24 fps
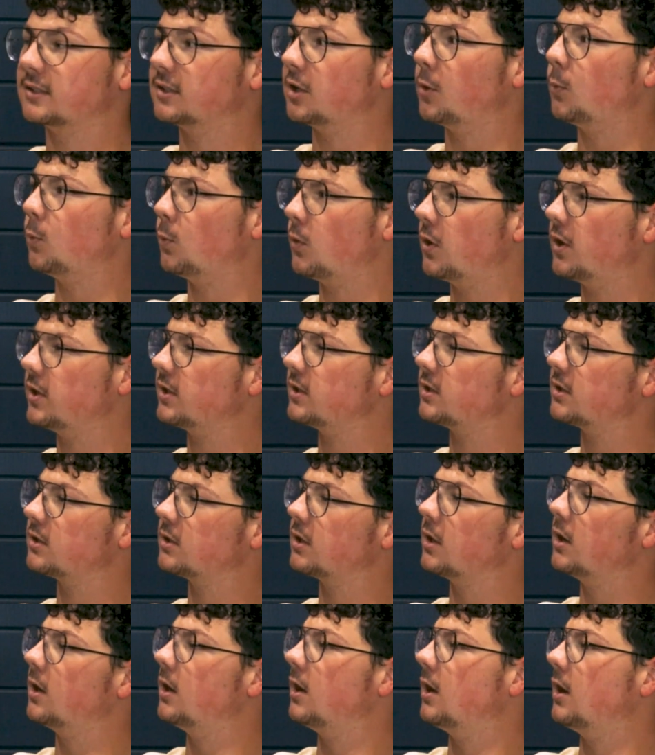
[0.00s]
So
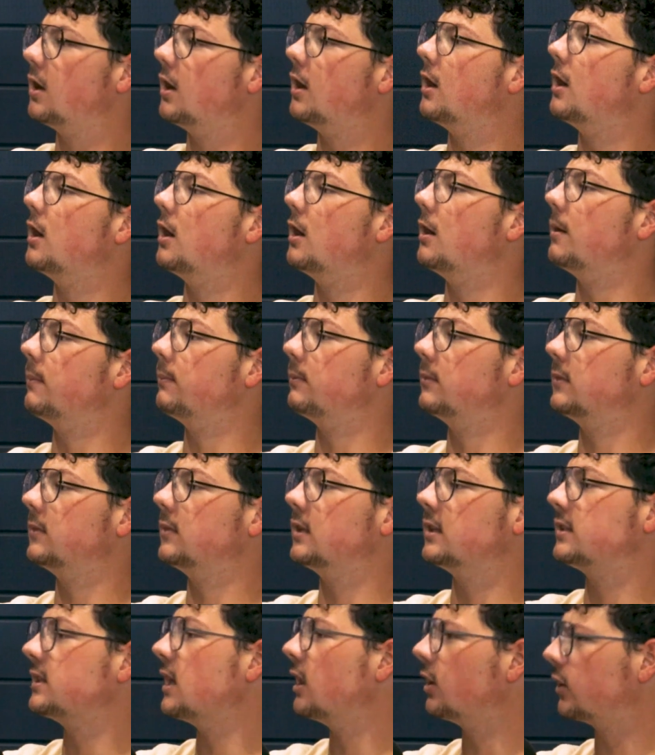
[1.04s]
once
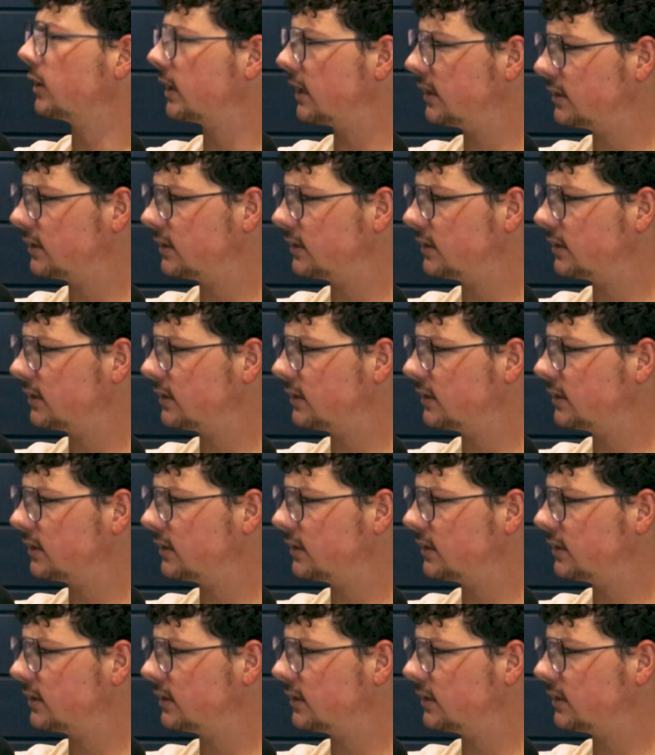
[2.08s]
the seller